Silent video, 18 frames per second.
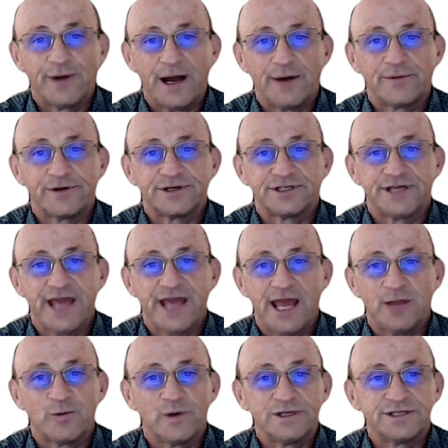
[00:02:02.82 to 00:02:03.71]
routers,
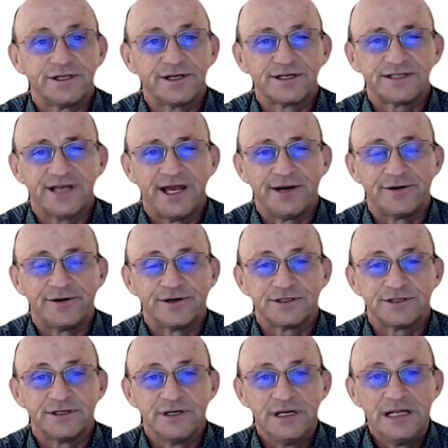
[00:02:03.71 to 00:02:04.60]
gateways, and
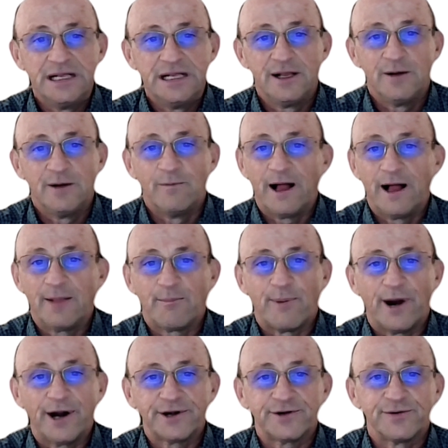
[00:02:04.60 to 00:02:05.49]
extenders, while
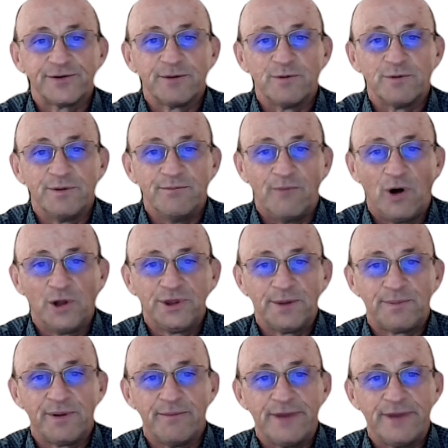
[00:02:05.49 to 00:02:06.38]
partnering with
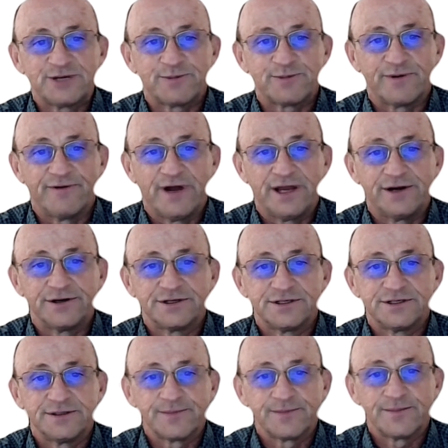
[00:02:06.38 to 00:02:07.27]
multiple mesh
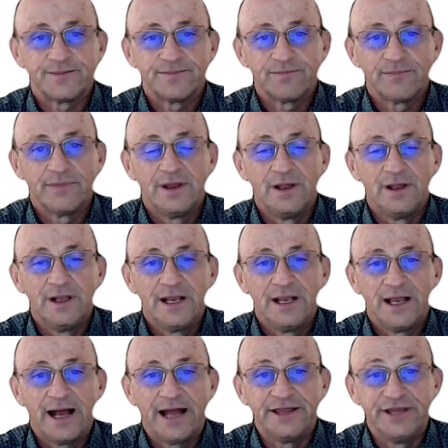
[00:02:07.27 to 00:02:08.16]
providers.
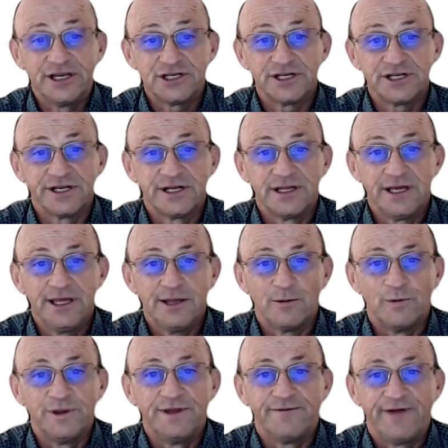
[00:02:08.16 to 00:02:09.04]
Additionally,
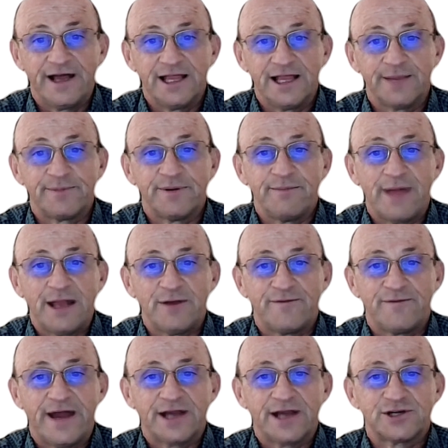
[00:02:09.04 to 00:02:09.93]
we develop and
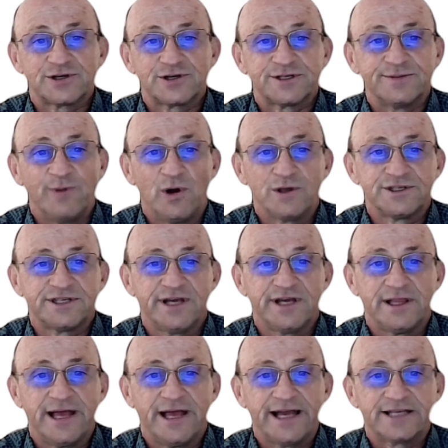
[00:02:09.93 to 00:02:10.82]
manufacture small
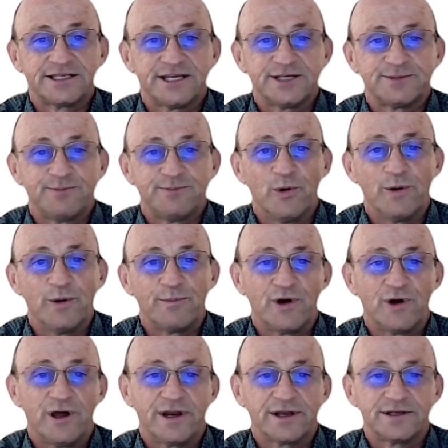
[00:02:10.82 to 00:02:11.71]
cell access point
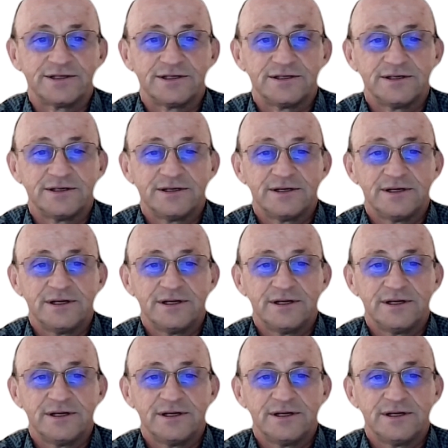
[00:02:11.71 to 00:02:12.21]
products.